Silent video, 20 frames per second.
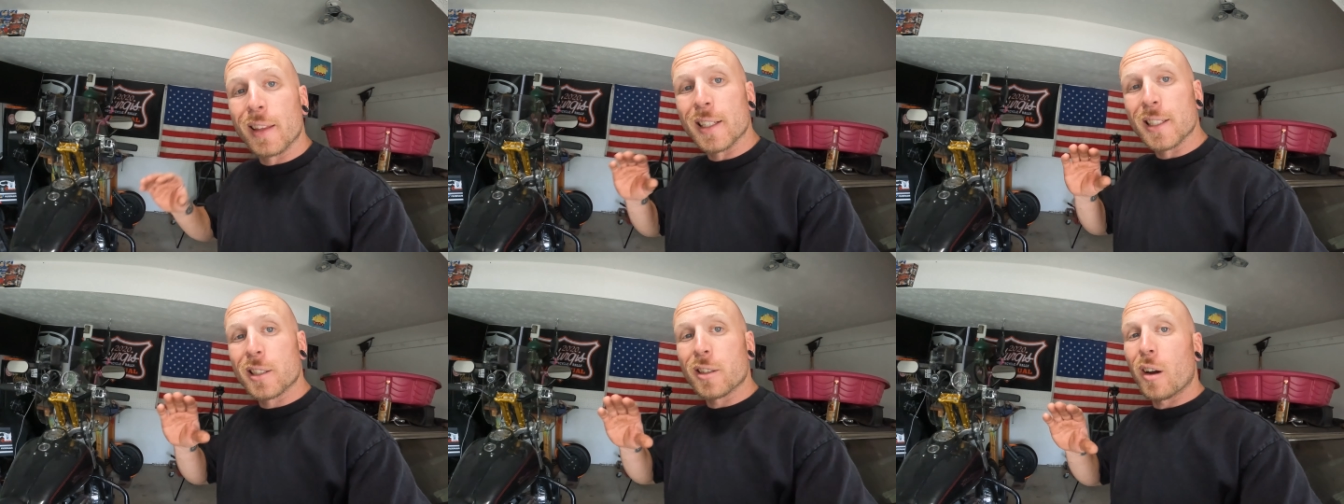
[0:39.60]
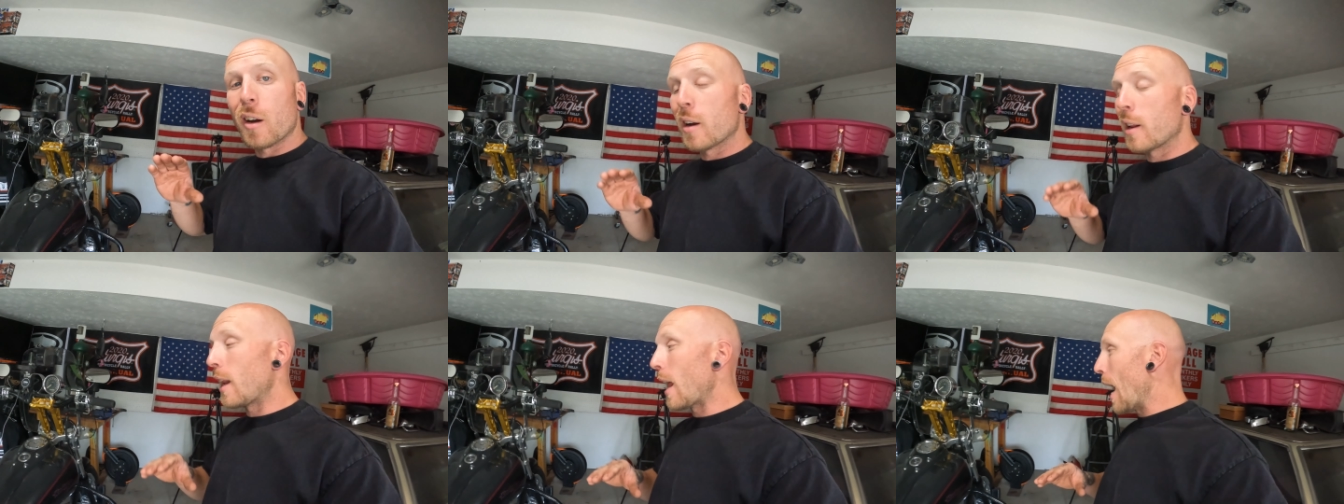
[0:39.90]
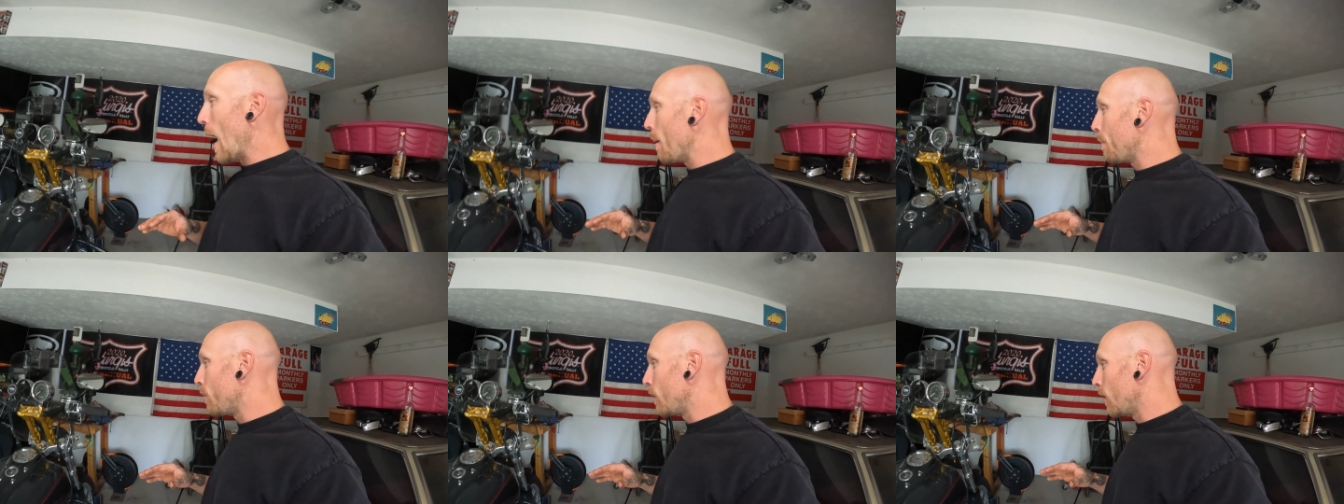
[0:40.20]
This started
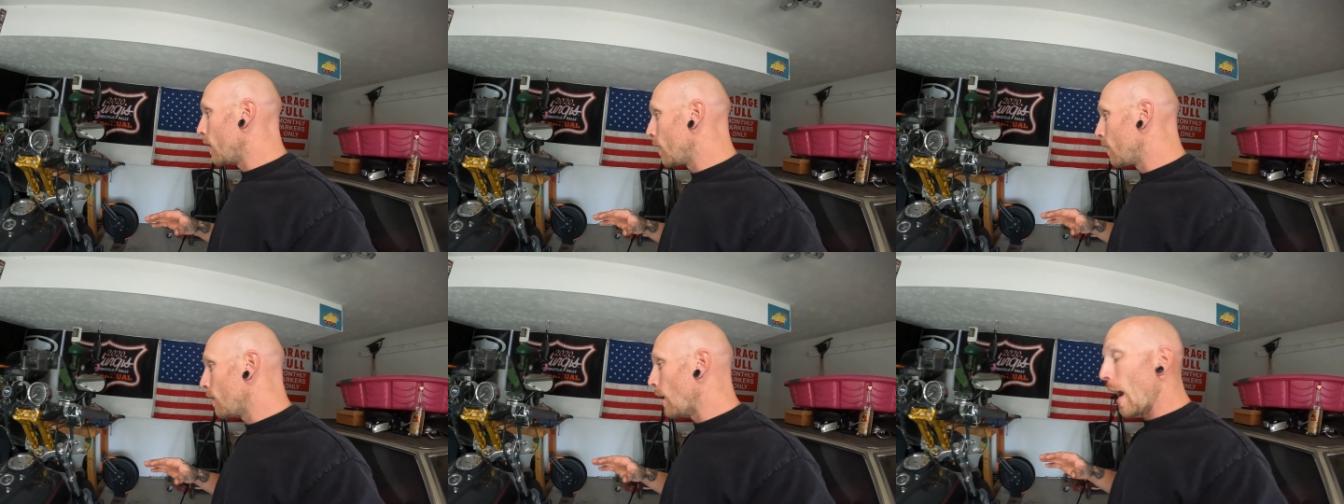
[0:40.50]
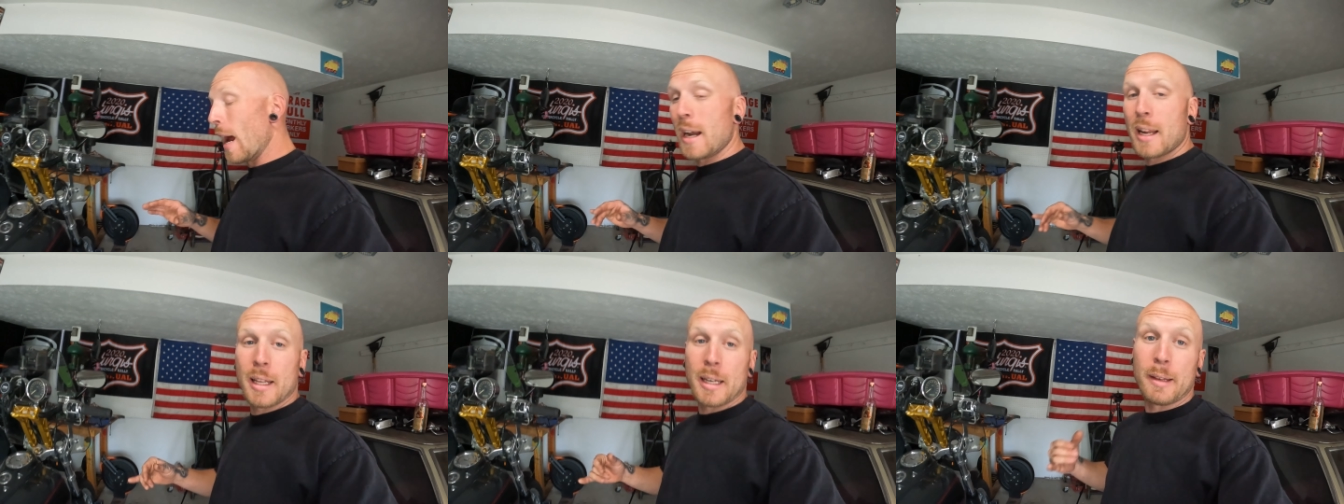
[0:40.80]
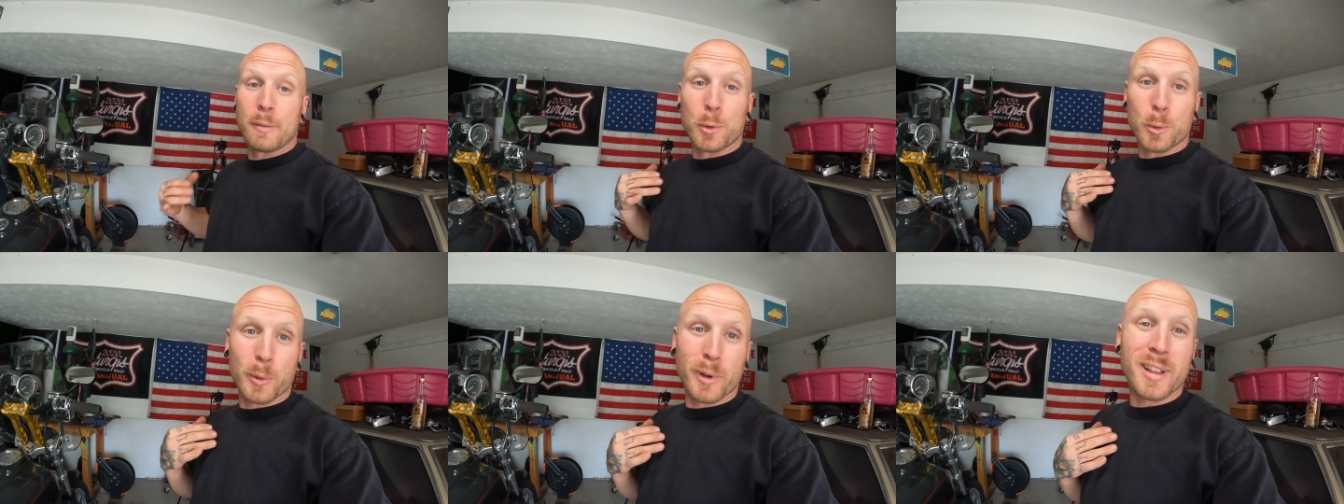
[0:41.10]
happening, I
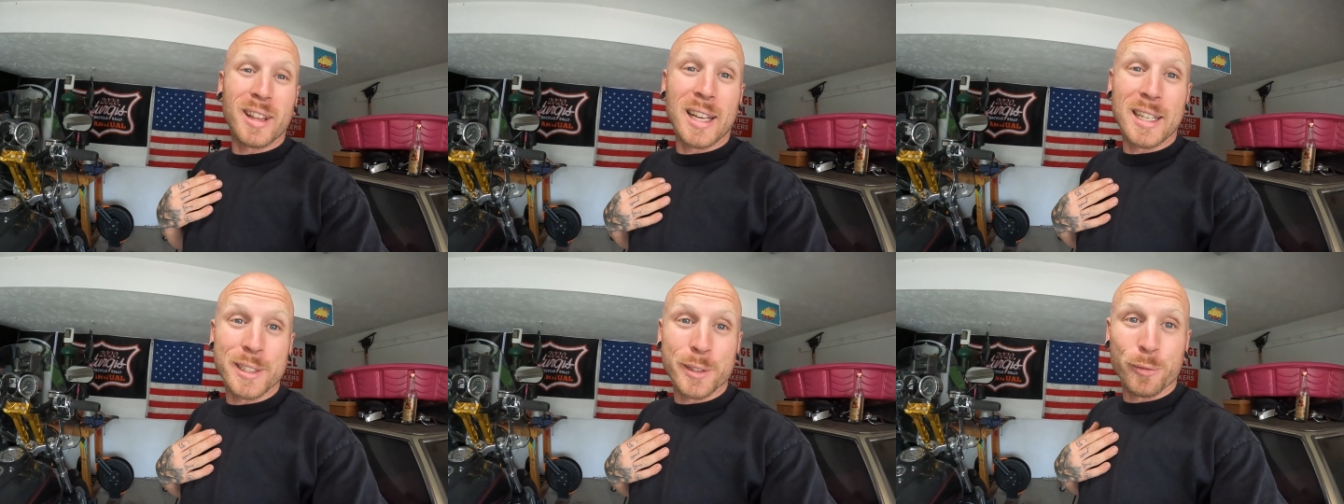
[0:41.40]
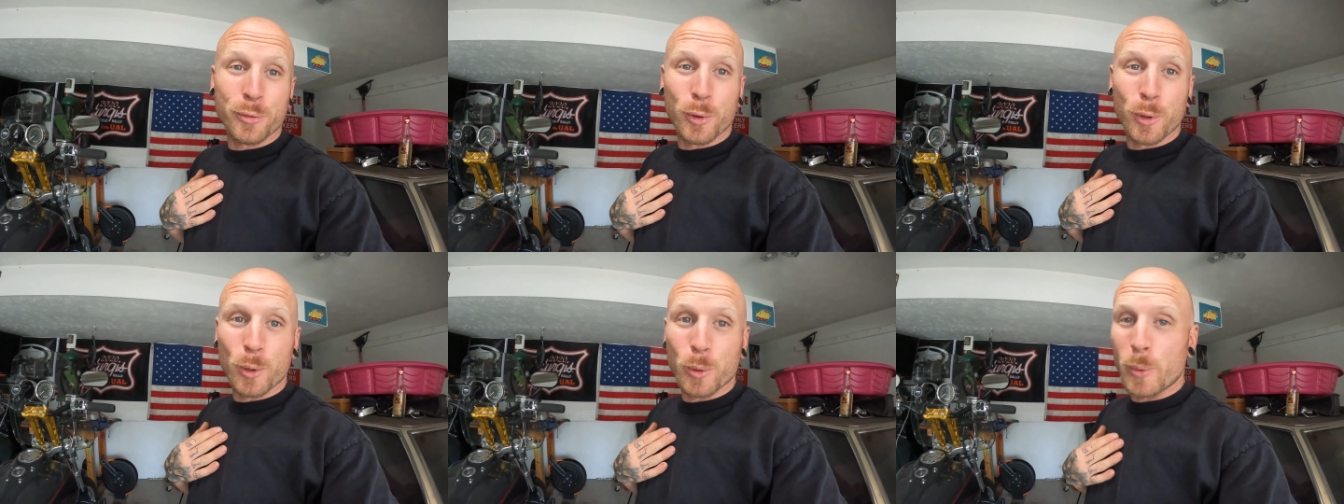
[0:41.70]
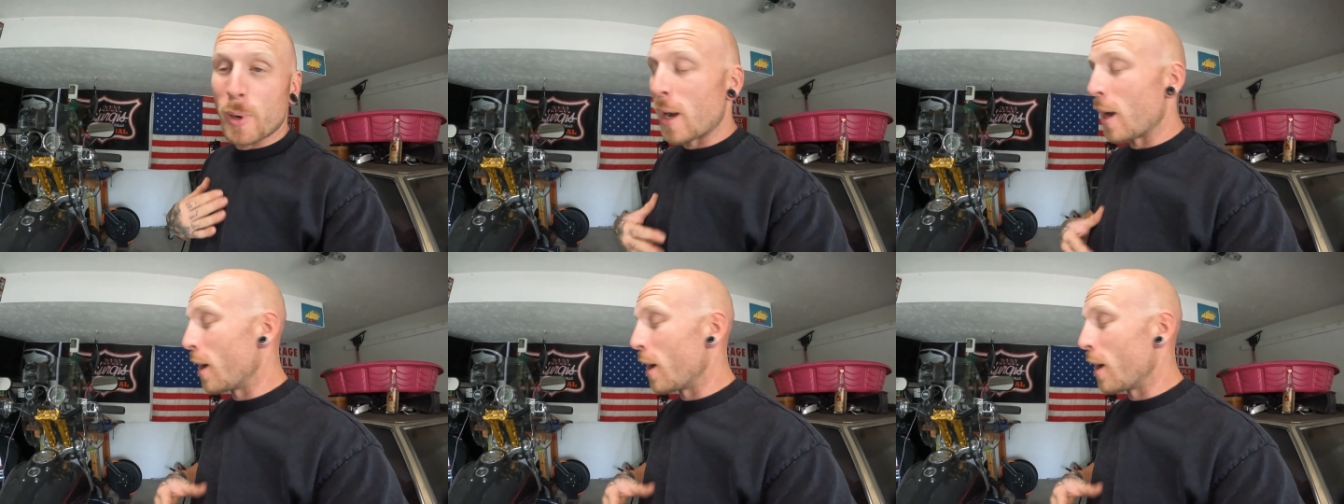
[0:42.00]
didn't even realize it for a little